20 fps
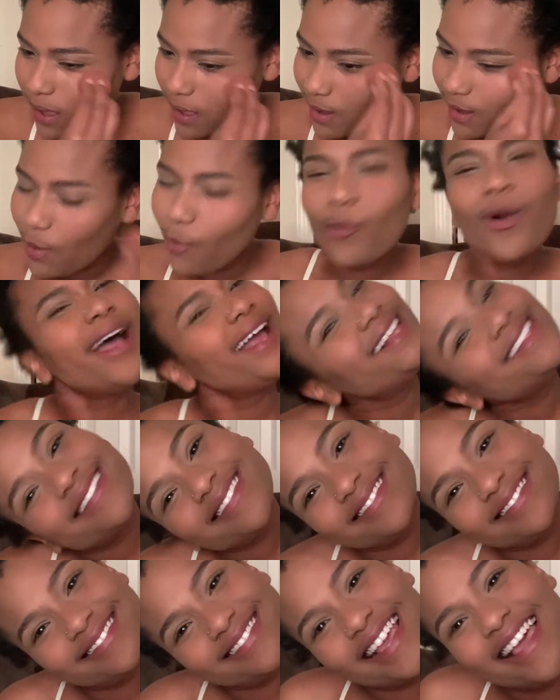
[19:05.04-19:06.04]
what?
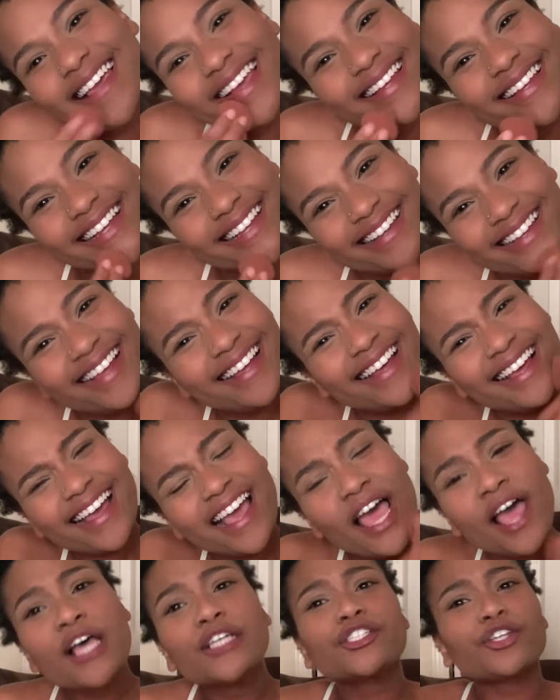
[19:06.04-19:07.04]

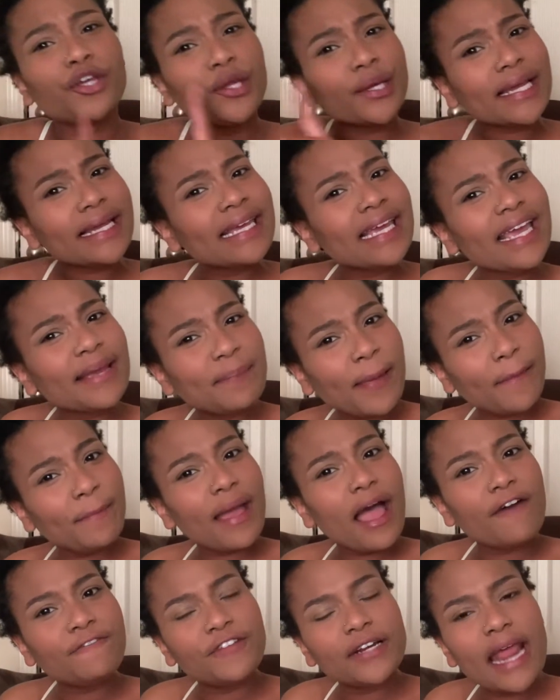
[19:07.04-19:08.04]
So you can kick people
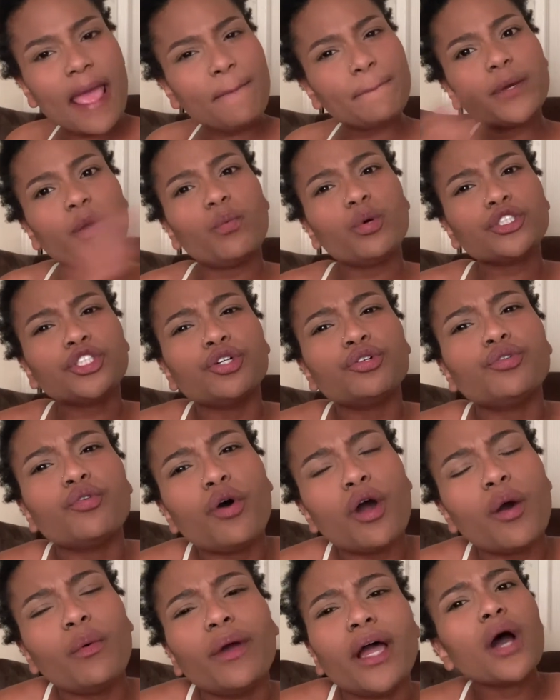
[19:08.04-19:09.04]
out for that, but what you doing
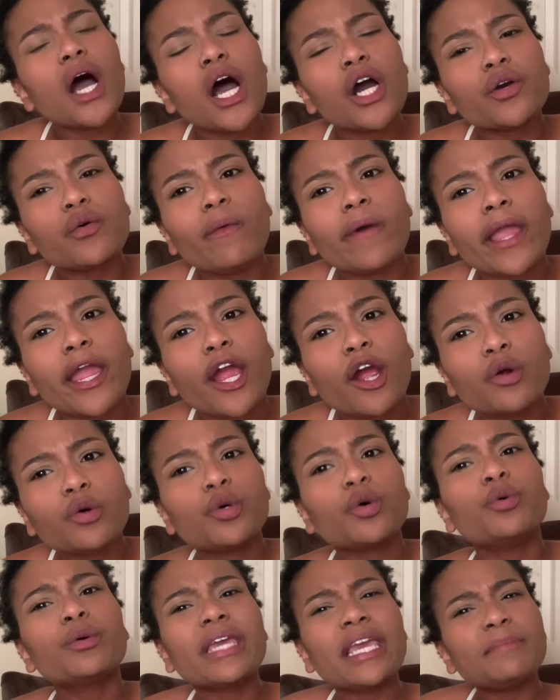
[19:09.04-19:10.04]
with Uncle Harold
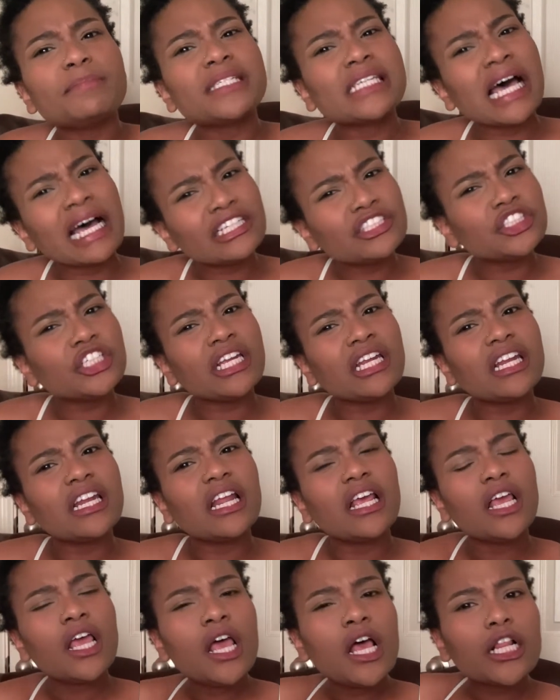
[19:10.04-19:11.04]
who keep touching
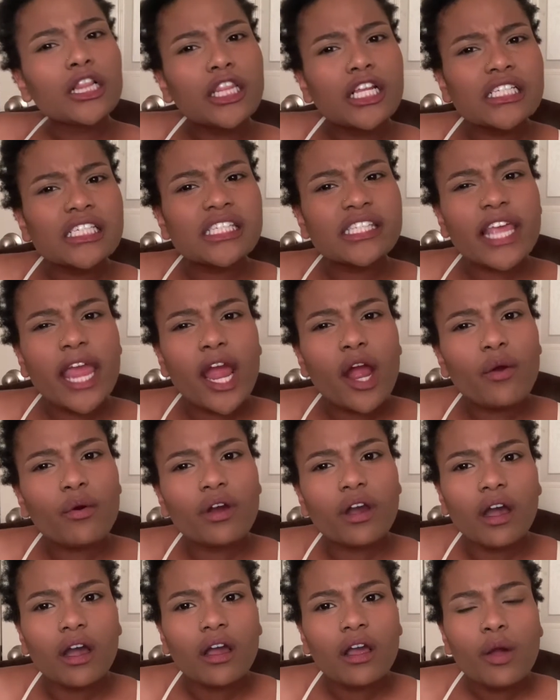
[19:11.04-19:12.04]
Lil
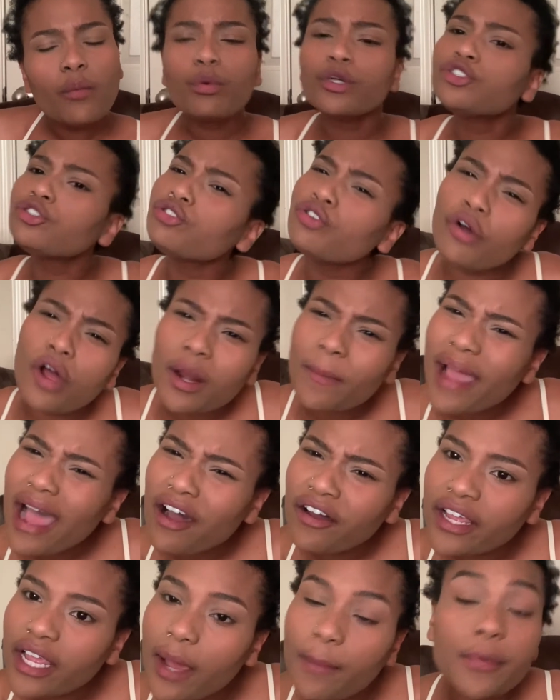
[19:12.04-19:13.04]
Sarah? What you doing about
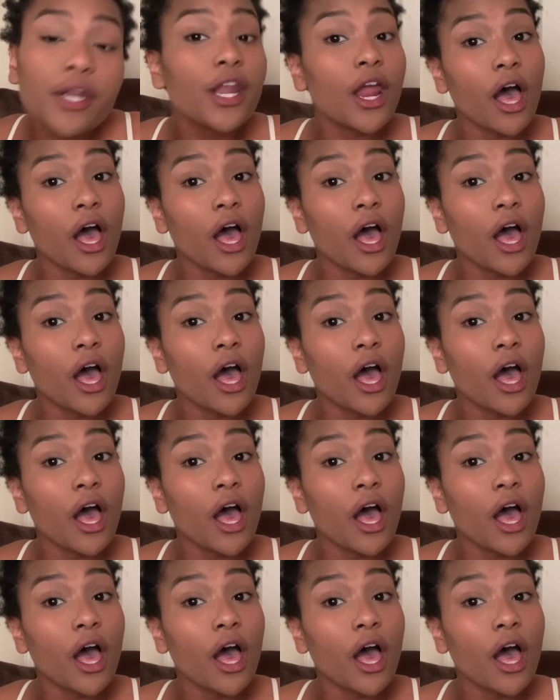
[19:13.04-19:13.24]
him?